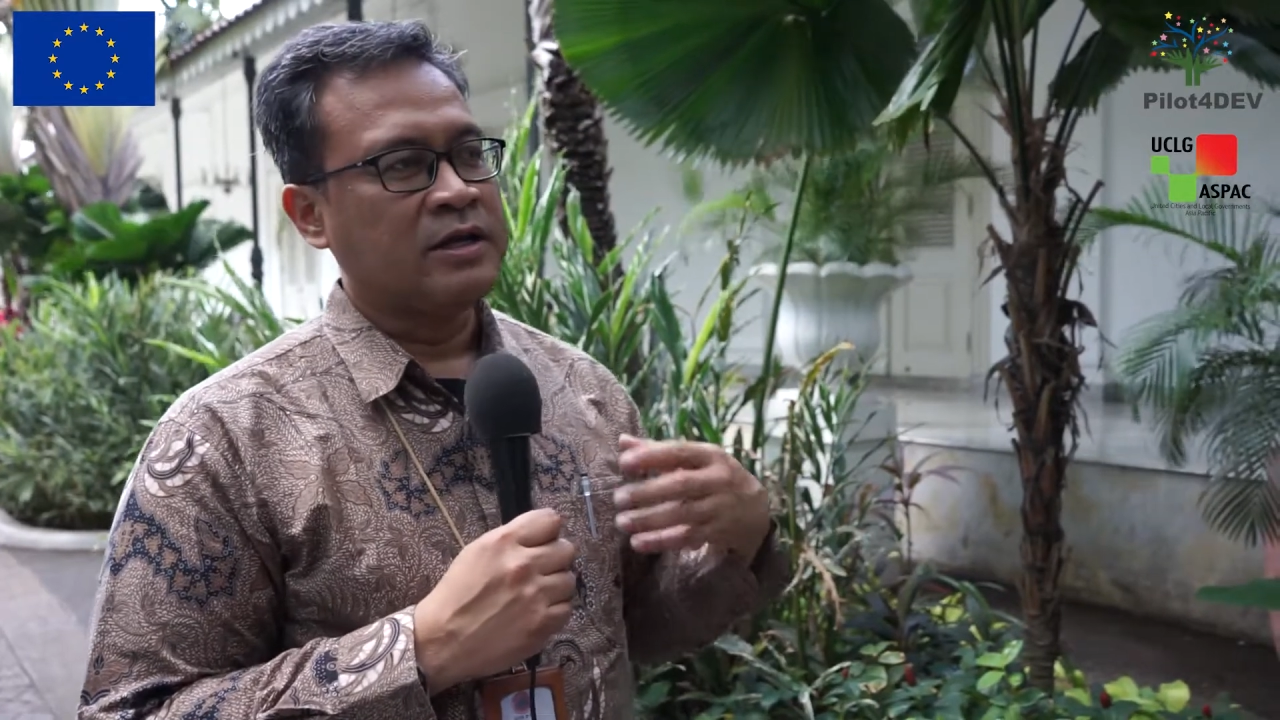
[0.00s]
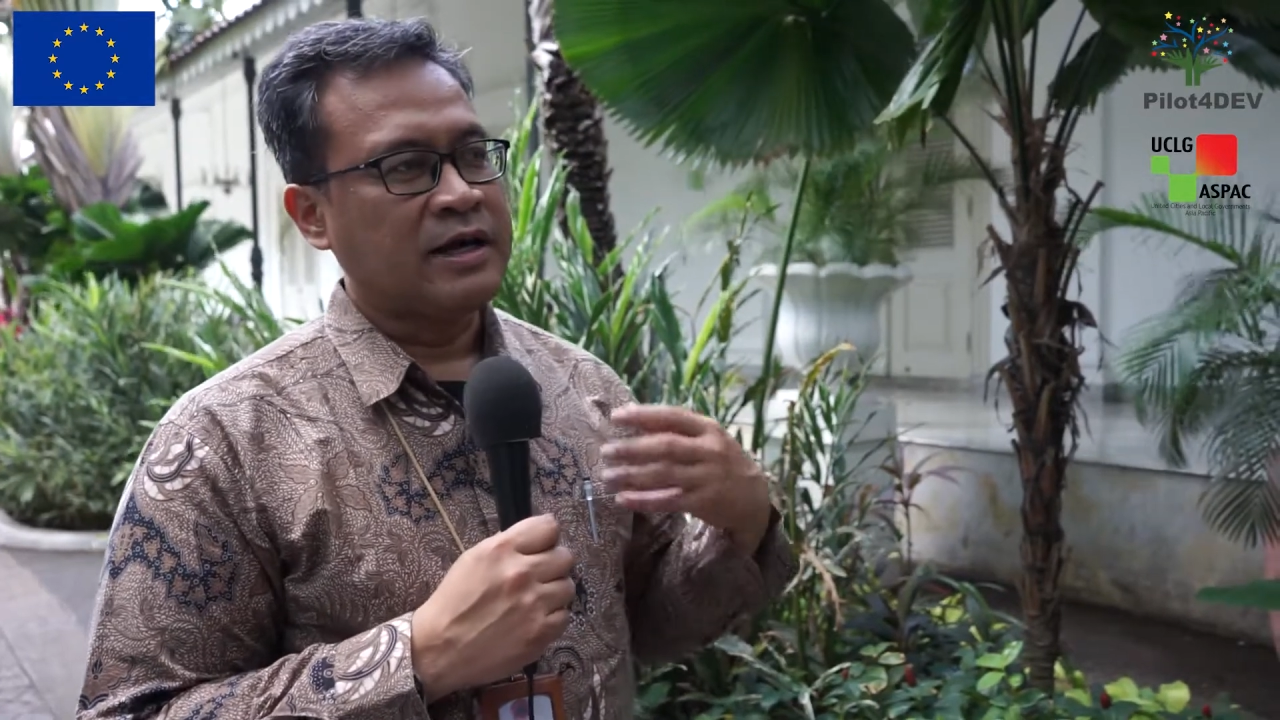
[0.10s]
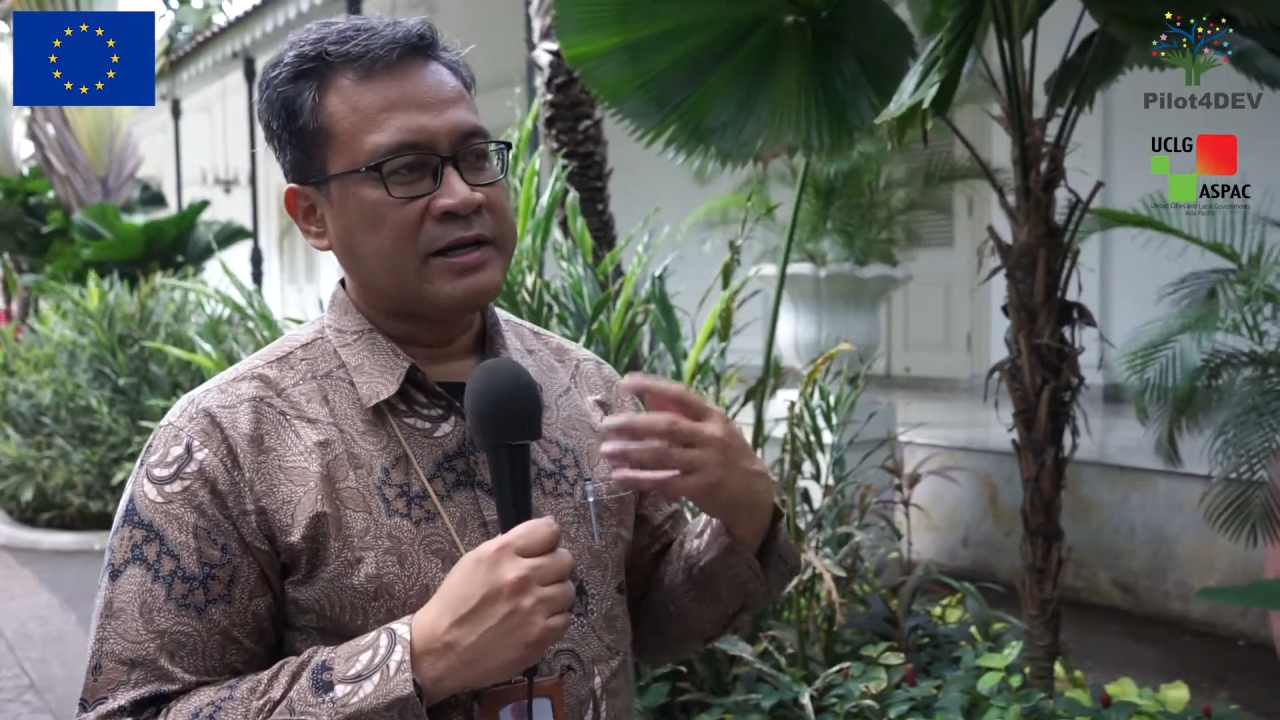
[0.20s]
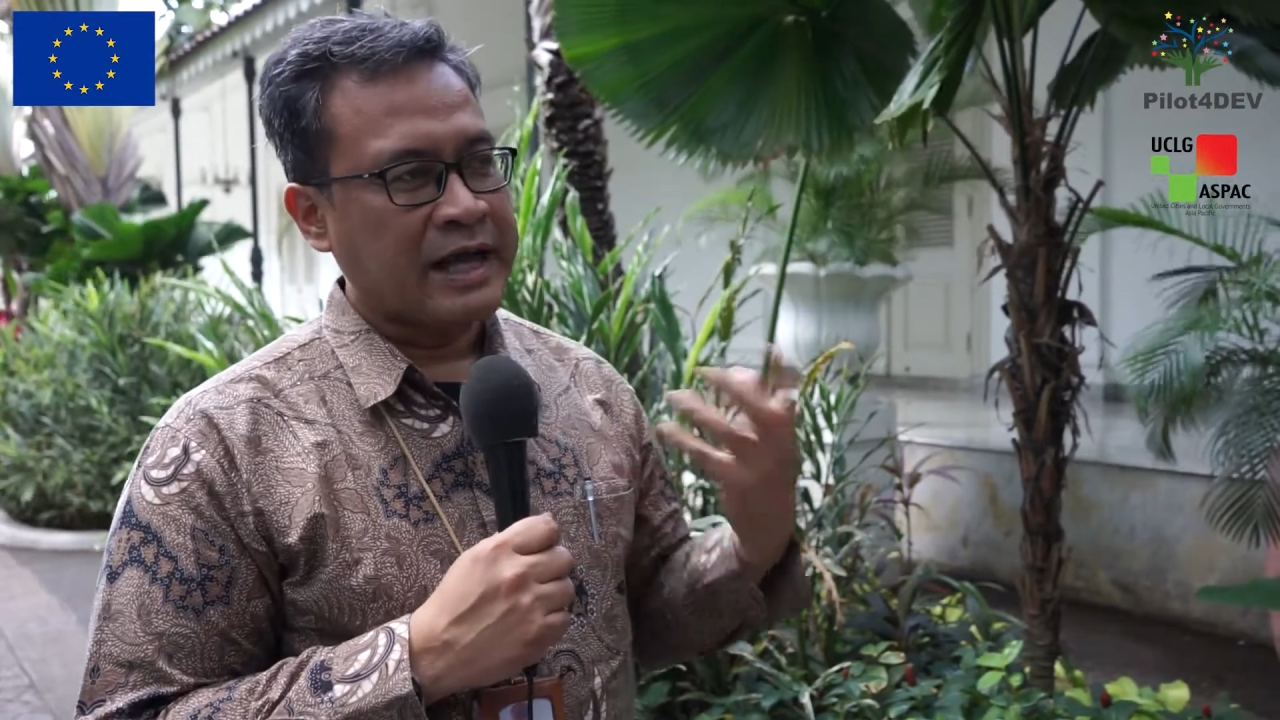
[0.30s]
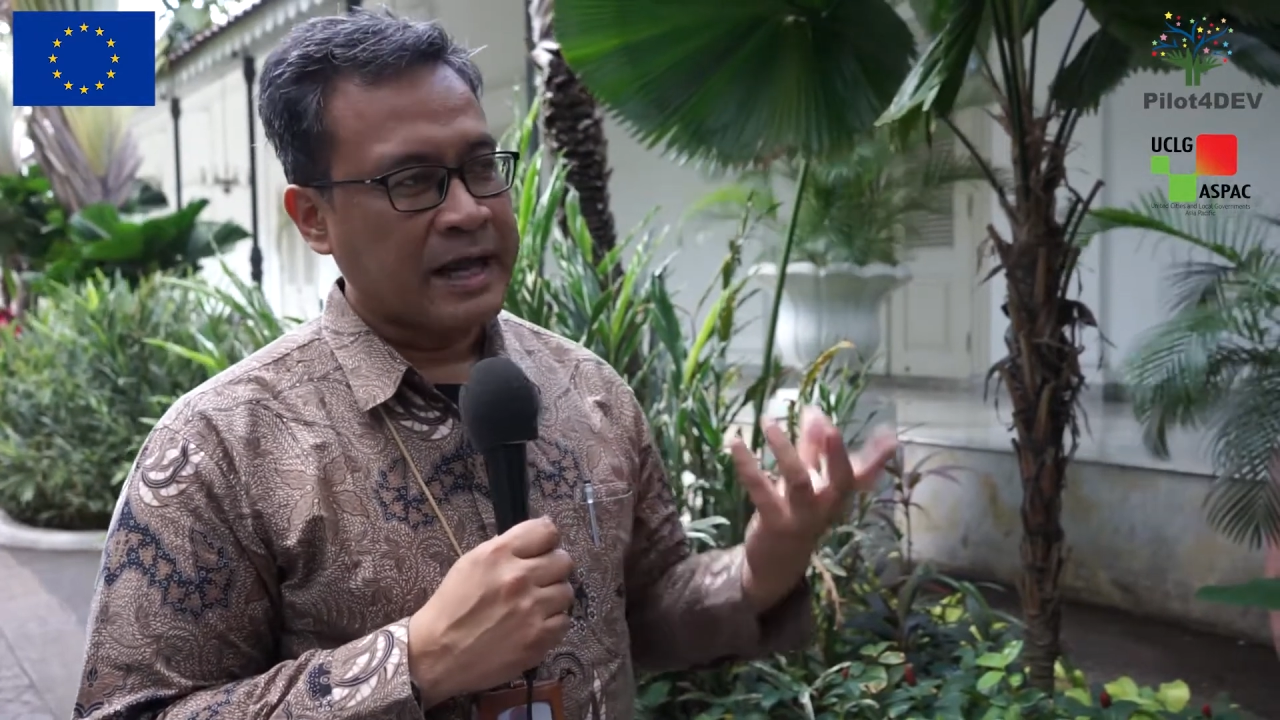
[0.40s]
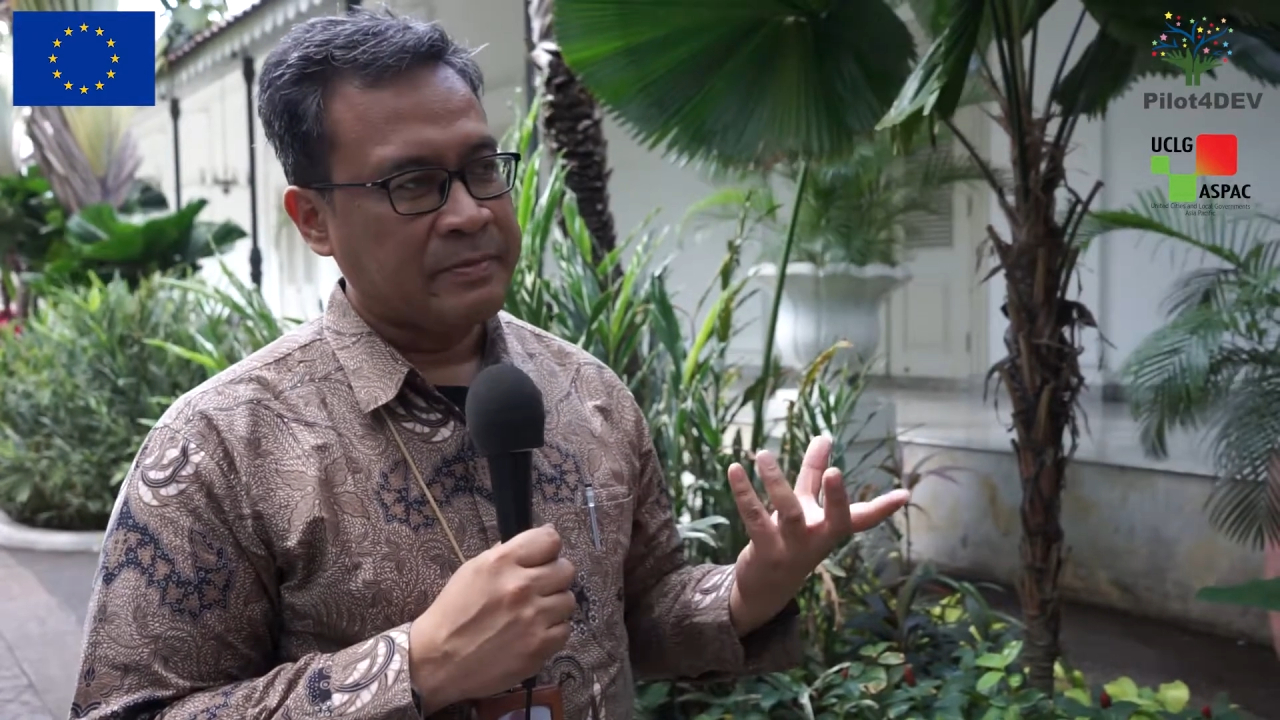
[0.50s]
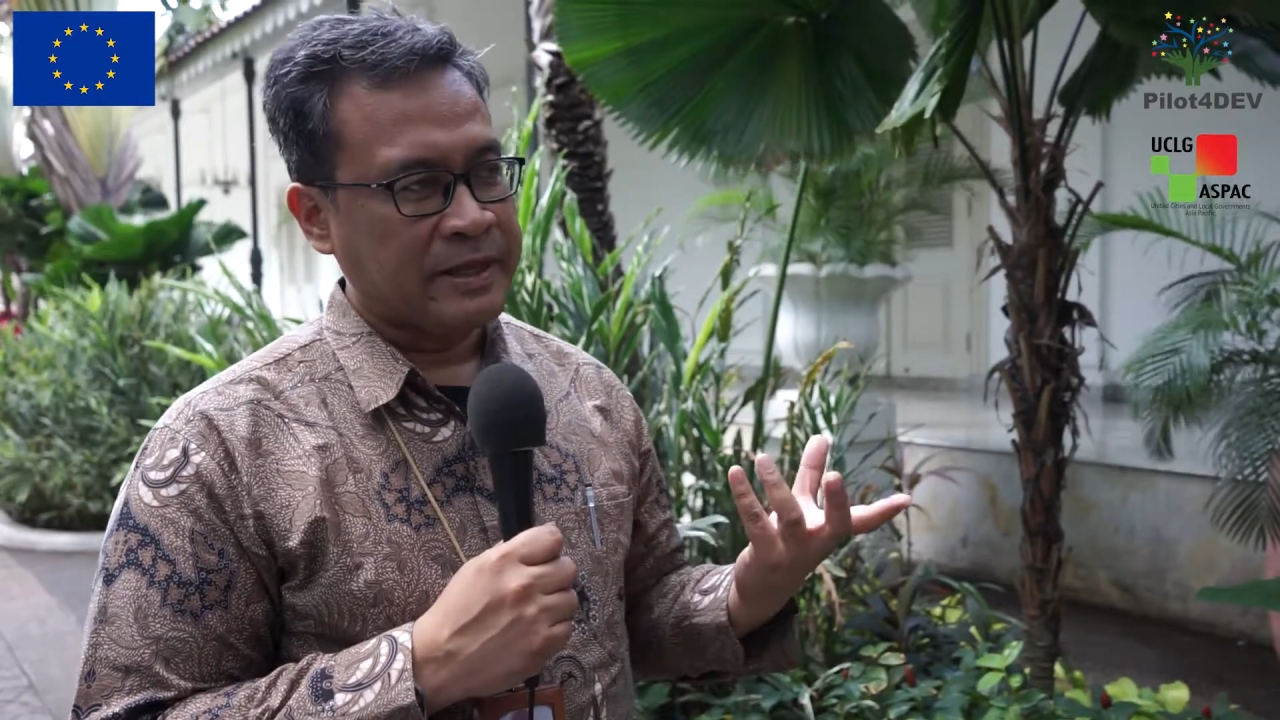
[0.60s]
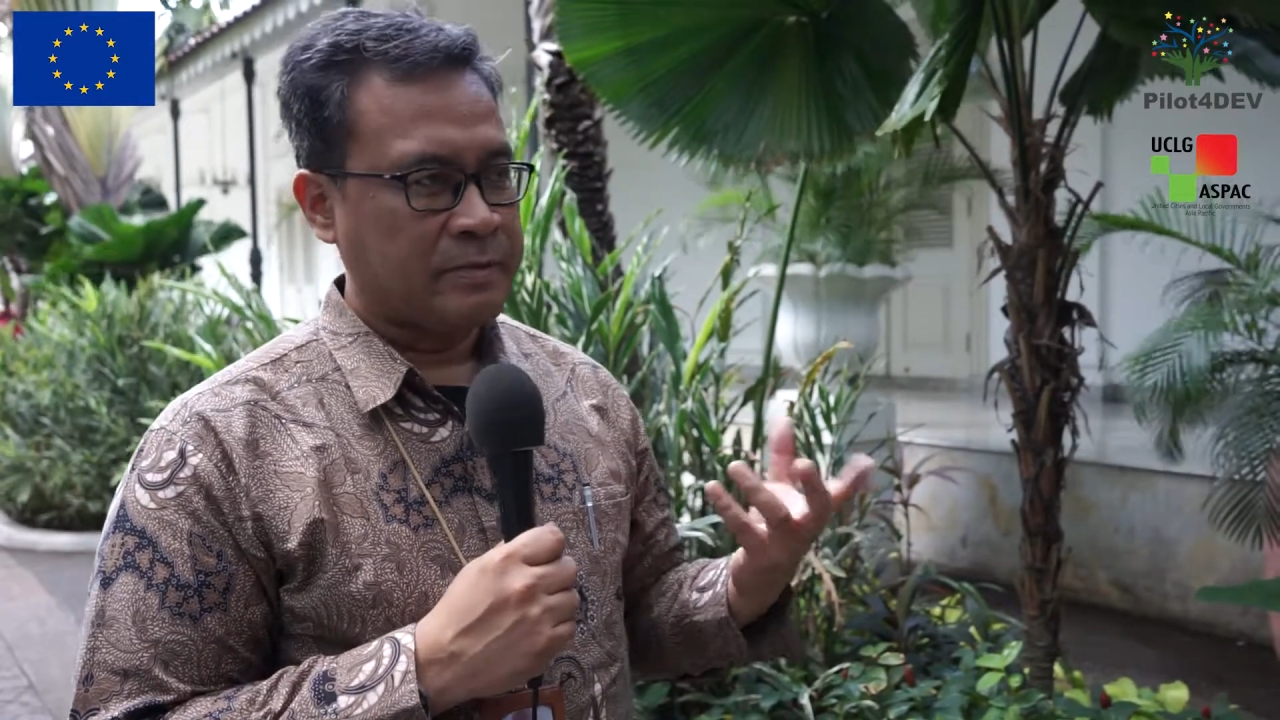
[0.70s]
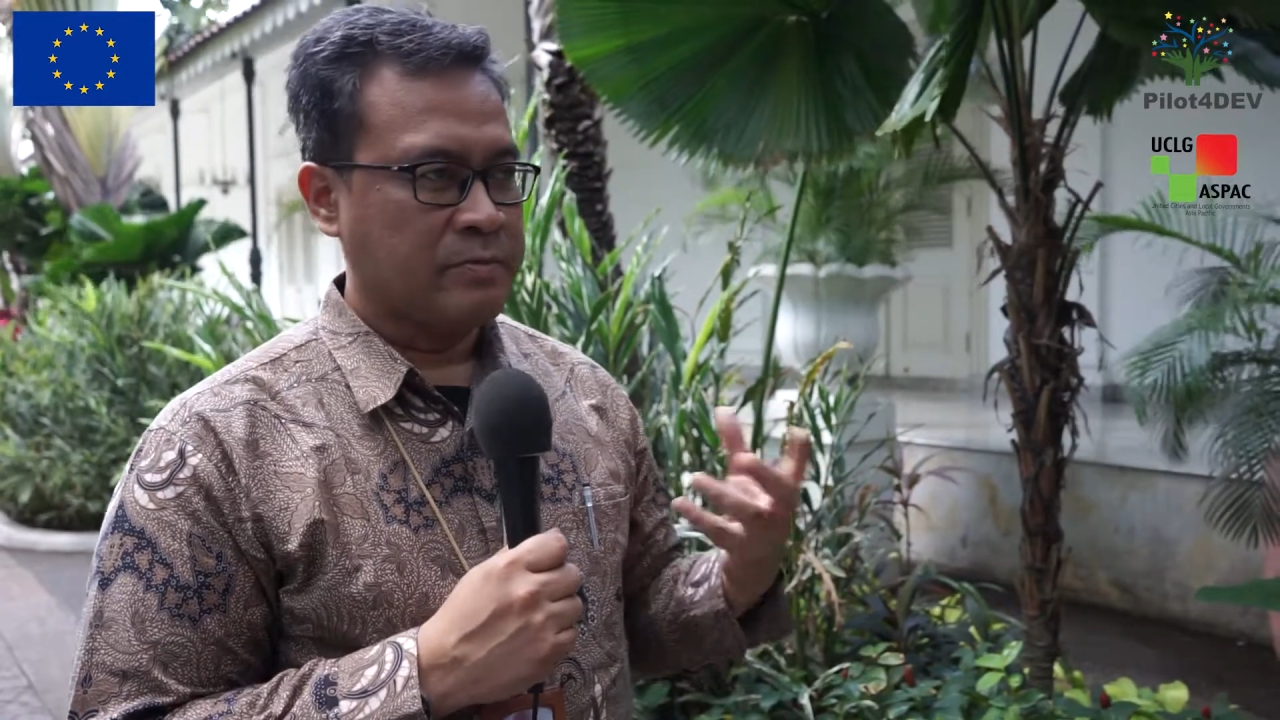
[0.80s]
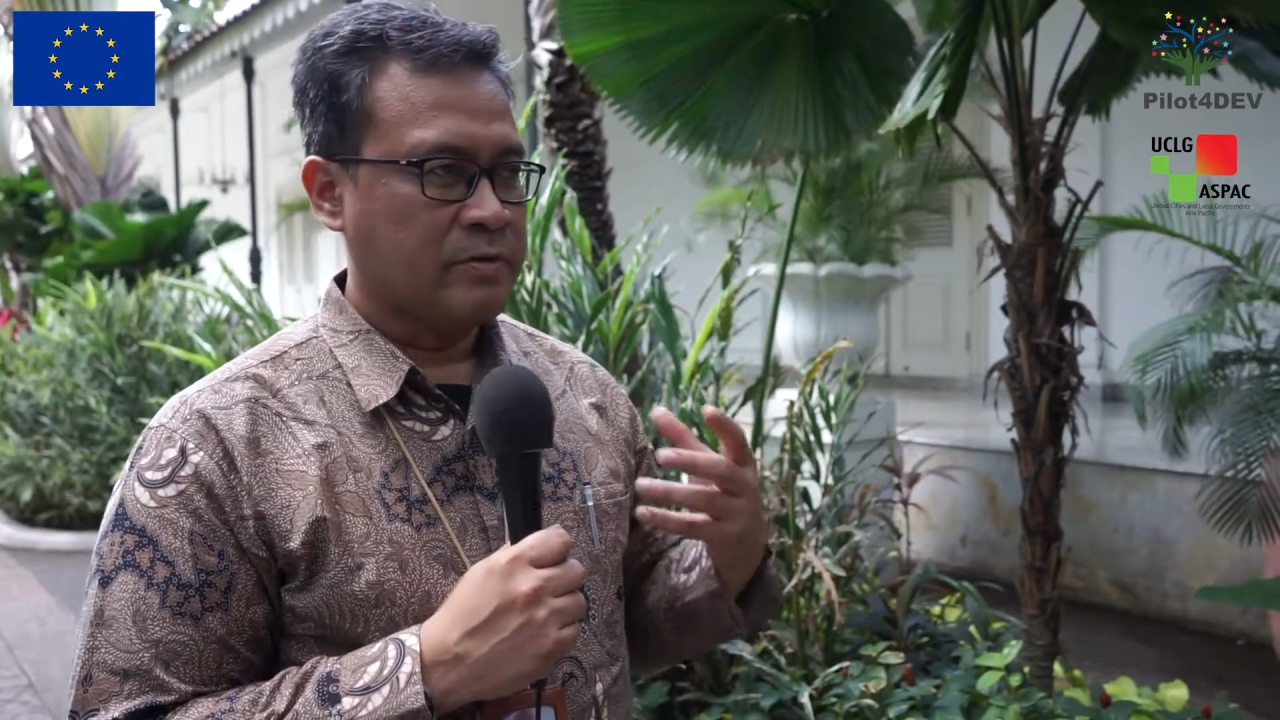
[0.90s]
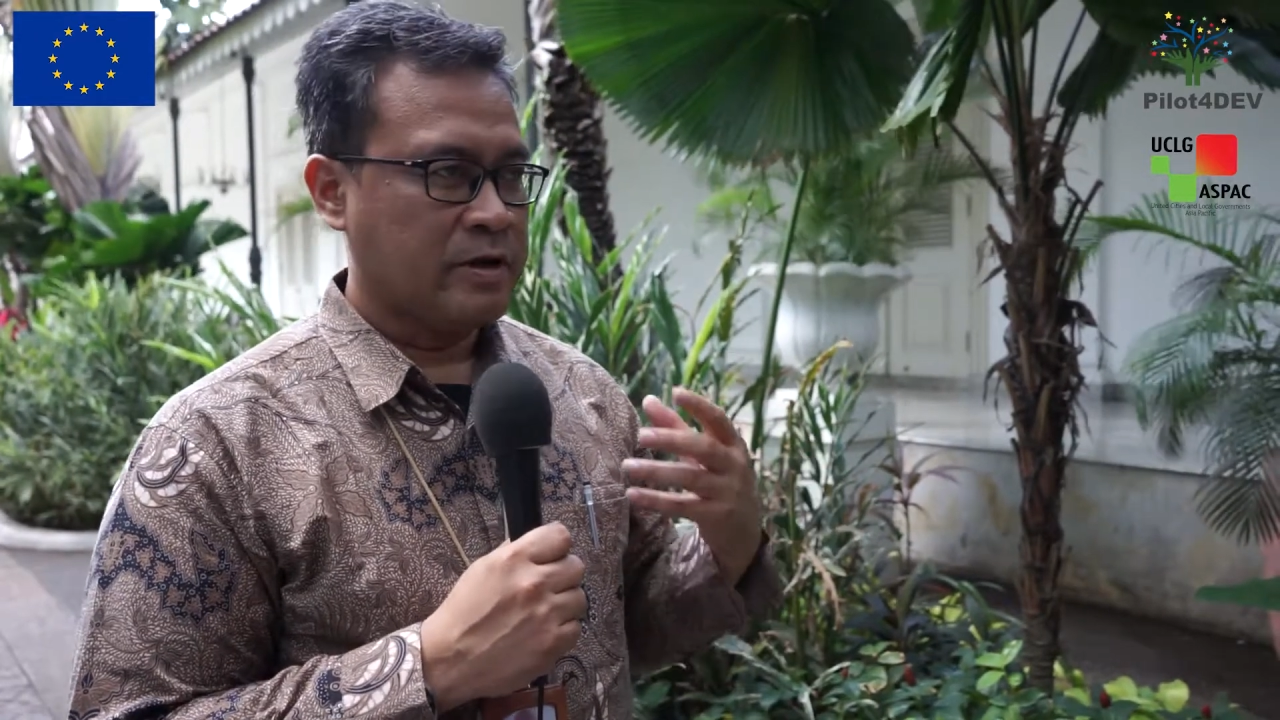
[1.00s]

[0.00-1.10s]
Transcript: adapt and